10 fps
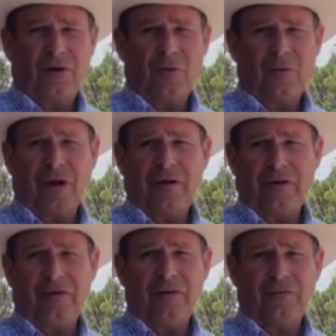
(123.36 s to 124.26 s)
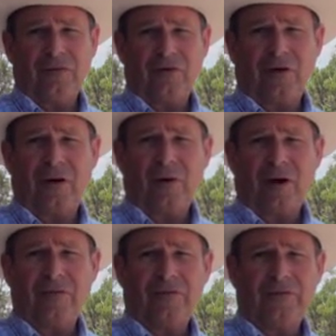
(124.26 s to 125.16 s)
whole idea of using an air
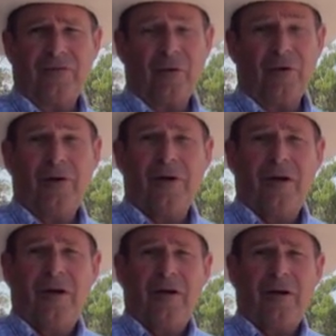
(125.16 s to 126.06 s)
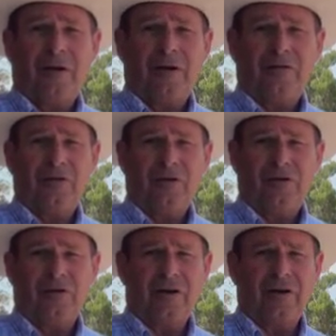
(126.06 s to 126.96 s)
rifle for
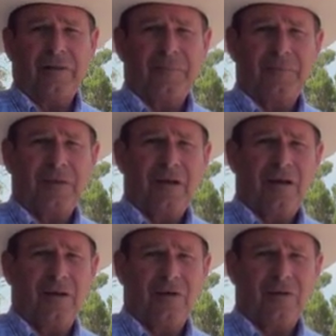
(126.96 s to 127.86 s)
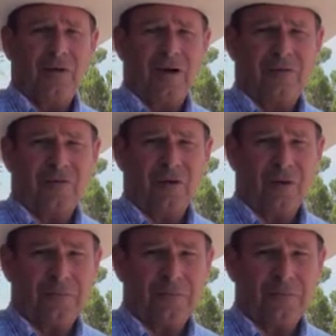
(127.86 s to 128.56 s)
serious hunting, you're going to have to